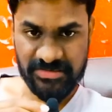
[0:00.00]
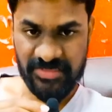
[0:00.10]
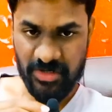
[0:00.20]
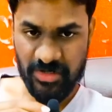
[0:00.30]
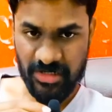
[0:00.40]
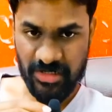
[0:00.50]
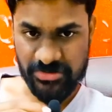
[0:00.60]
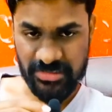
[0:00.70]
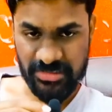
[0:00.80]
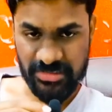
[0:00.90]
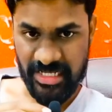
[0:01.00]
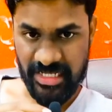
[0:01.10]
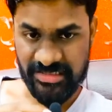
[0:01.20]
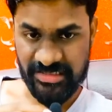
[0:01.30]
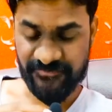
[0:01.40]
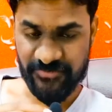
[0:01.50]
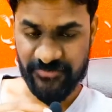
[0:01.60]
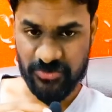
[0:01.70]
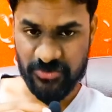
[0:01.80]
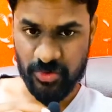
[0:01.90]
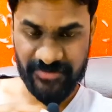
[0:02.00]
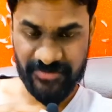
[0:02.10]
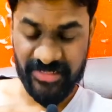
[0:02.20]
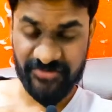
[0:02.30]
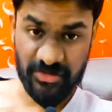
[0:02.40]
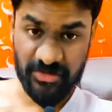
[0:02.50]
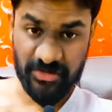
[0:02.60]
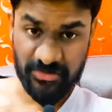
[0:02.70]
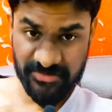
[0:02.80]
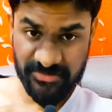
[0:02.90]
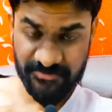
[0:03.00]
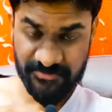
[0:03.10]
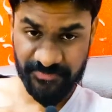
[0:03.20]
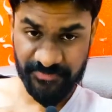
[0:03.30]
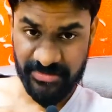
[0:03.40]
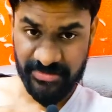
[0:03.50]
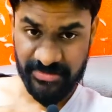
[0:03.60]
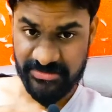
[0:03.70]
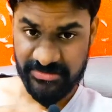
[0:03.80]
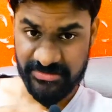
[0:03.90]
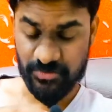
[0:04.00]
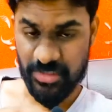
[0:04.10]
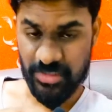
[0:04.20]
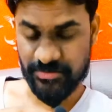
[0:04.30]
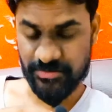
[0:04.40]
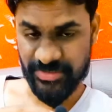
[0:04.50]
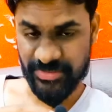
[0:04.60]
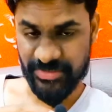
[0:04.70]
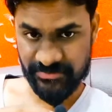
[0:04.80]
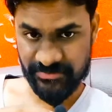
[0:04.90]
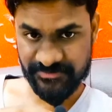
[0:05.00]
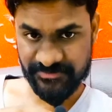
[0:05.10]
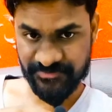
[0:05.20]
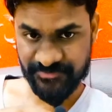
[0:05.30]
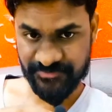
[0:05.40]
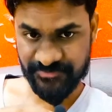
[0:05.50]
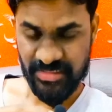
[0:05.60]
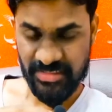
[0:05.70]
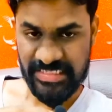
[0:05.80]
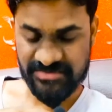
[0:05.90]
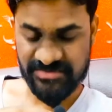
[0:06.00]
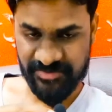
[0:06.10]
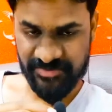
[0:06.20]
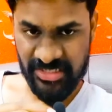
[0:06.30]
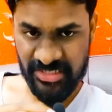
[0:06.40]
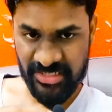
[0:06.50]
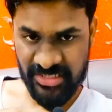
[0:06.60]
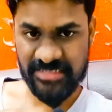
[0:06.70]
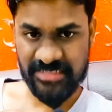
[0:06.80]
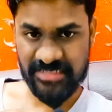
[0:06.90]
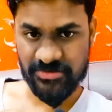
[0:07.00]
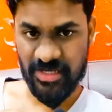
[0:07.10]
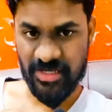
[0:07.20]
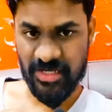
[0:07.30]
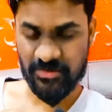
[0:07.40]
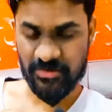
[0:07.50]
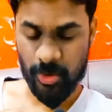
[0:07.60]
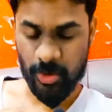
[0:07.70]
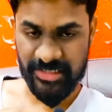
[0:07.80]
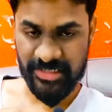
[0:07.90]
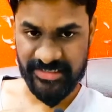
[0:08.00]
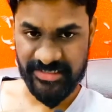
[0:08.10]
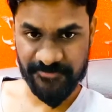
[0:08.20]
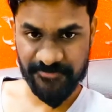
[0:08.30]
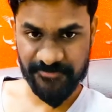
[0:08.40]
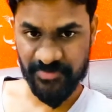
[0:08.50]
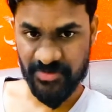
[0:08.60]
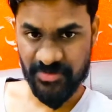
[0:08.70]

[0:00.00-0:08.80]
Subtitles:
If your account and if you don't have any followers, then what it means? It is meaning of that you have a low content,